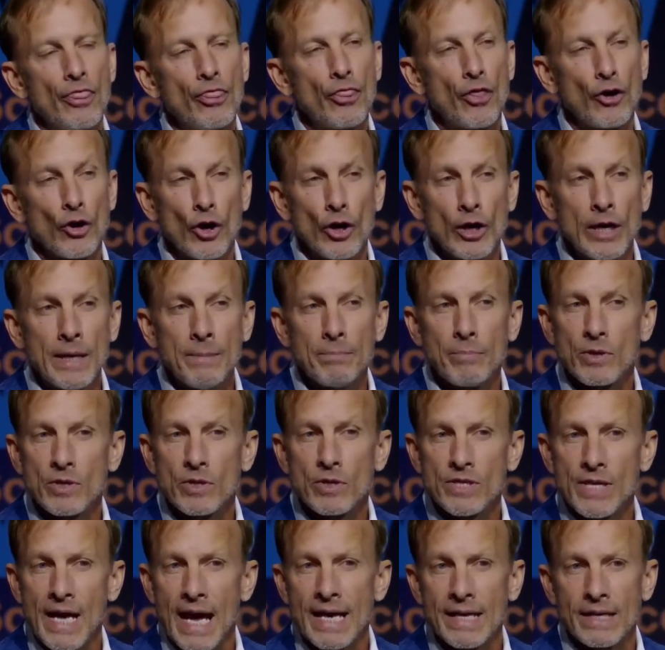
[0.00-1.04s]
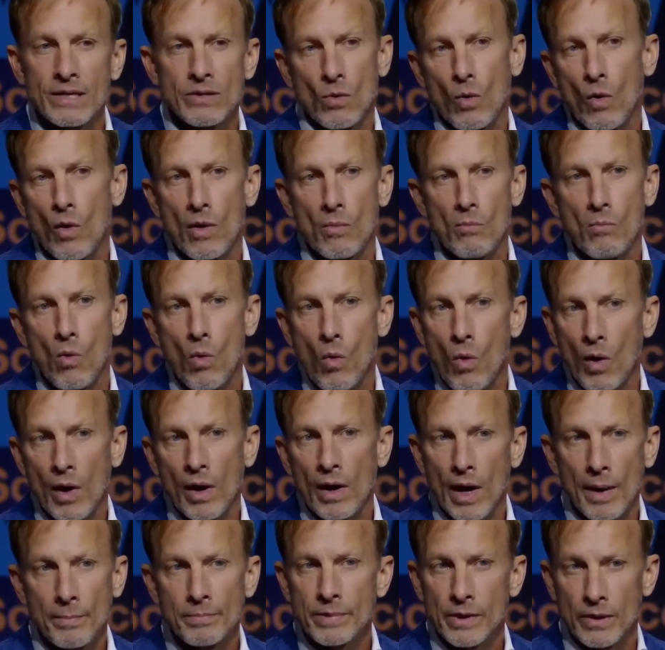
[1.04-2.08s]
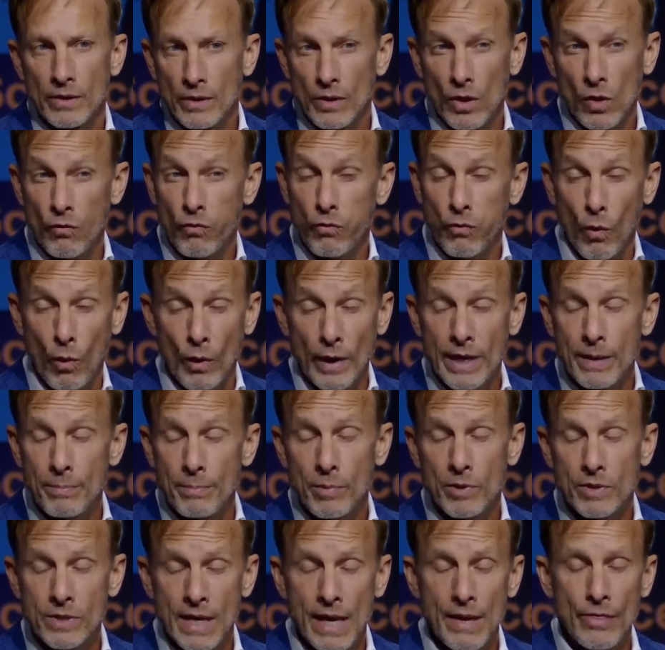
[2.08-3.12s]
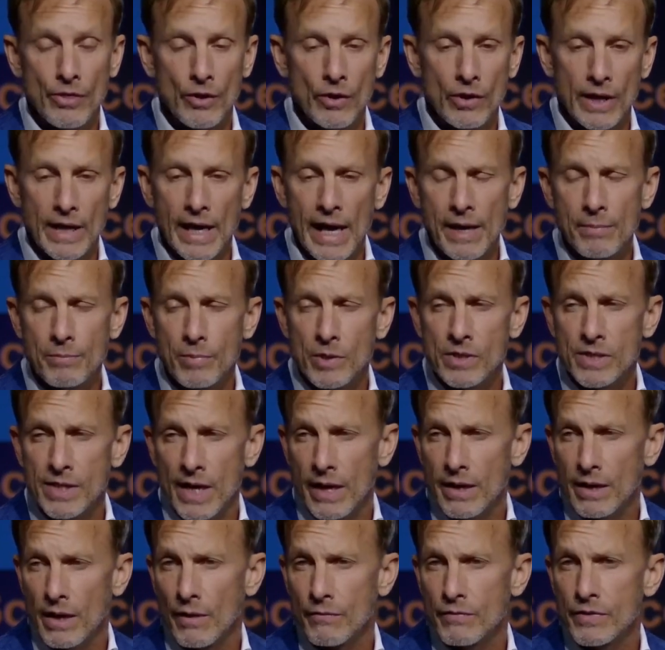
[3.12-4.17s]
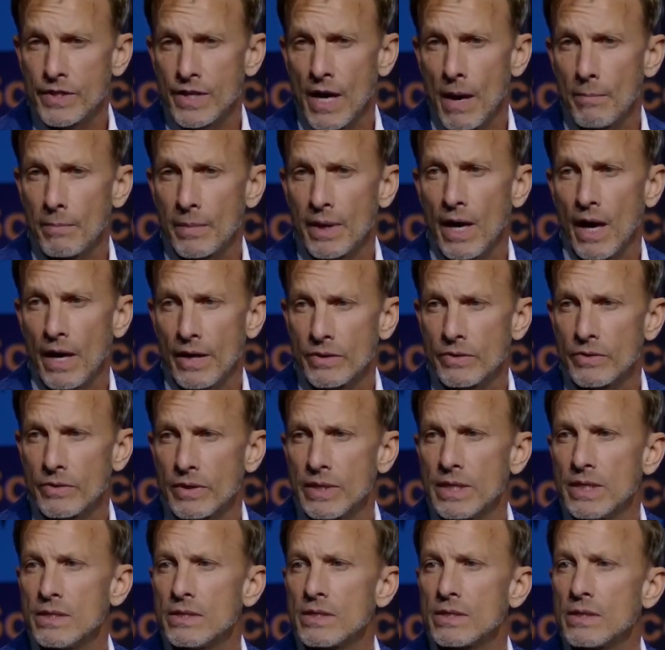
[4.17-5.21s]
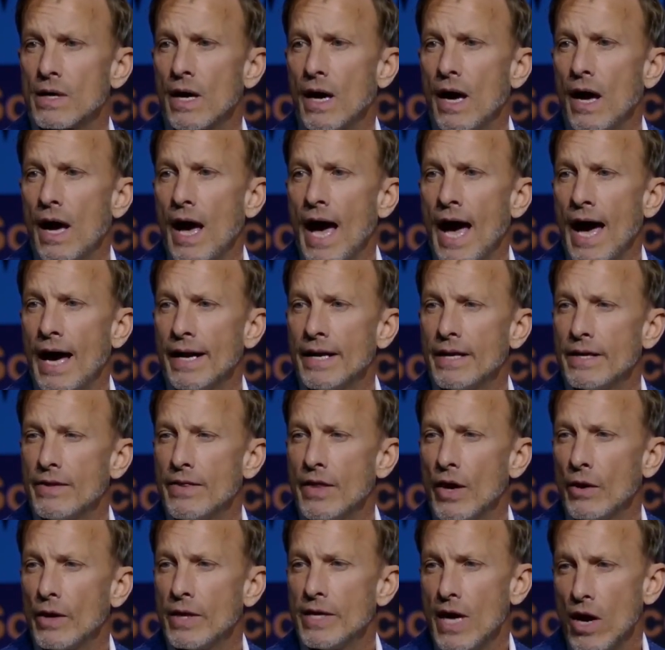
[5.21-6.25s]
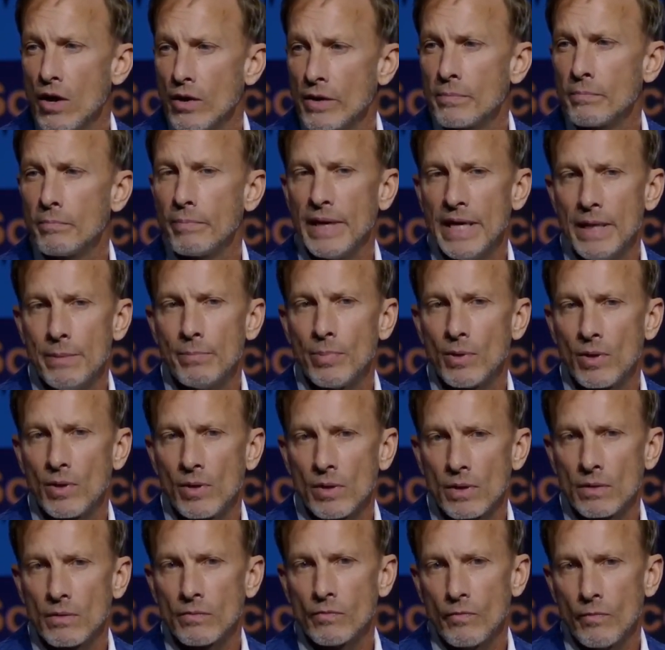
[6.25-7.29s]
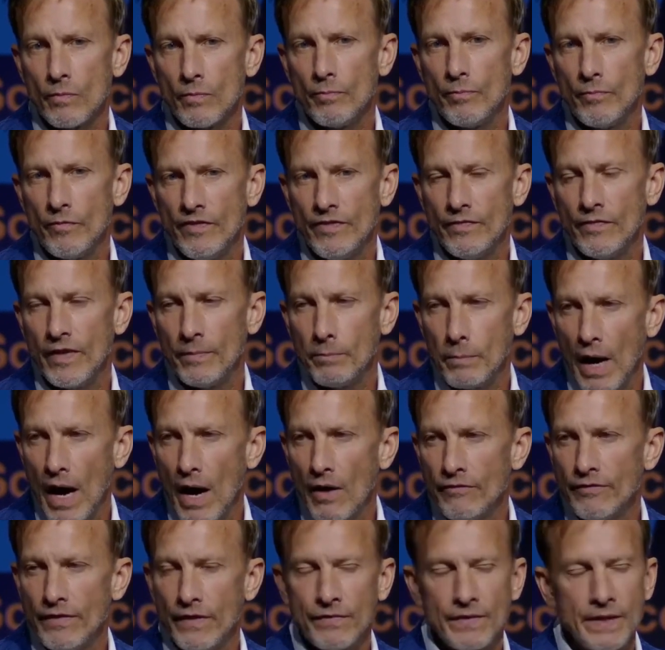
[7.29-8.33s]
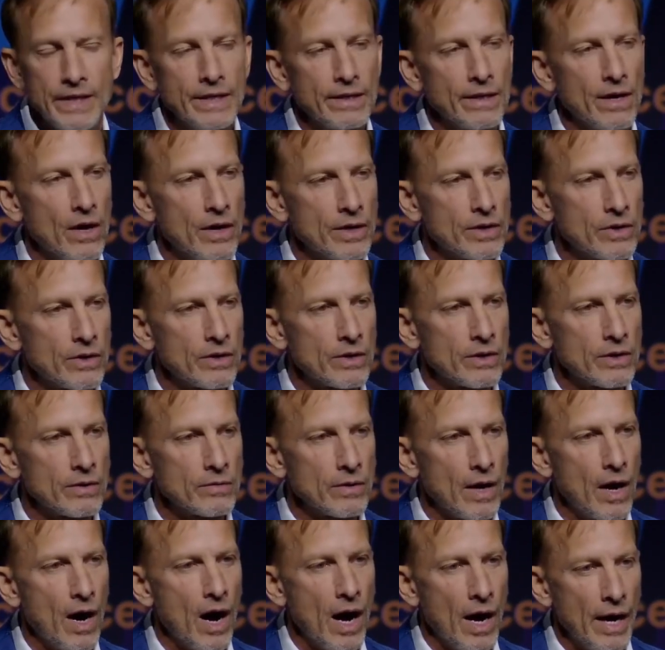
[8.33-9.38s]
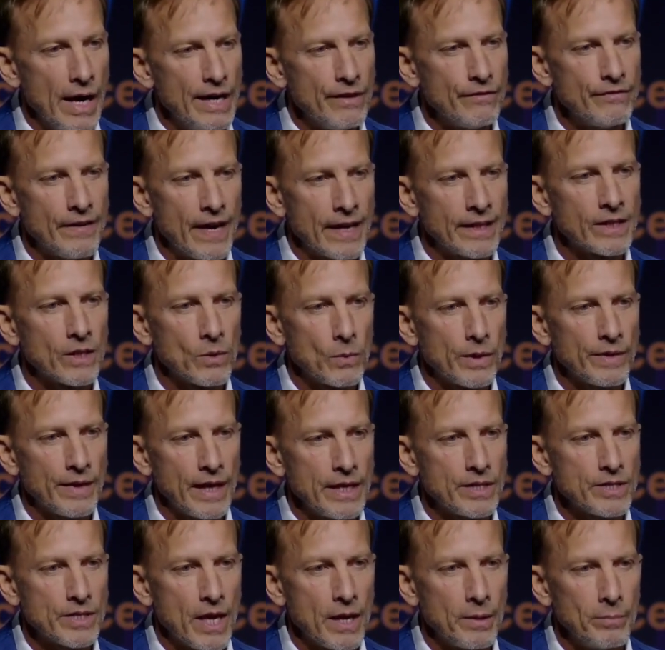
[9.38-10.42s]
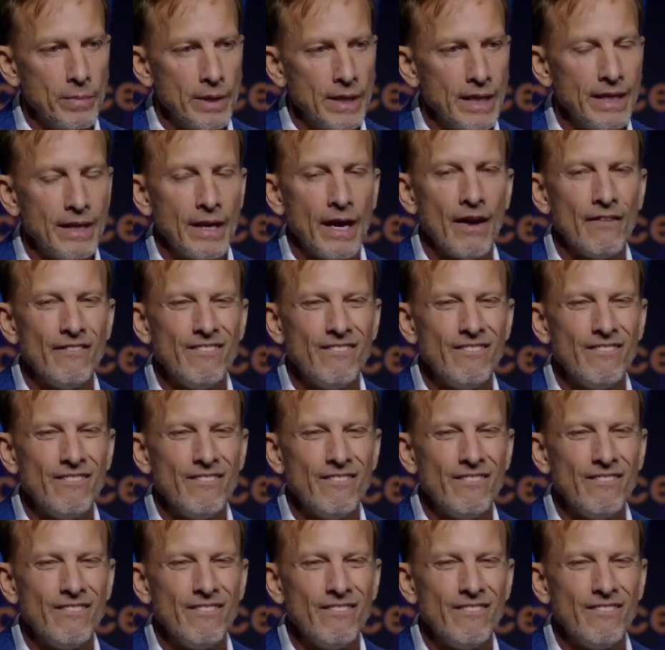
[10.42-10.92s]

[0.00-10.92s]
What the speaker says: 30% or more, up to 40%, 38% of some countries had their young people, 50 and under, infected with HIV,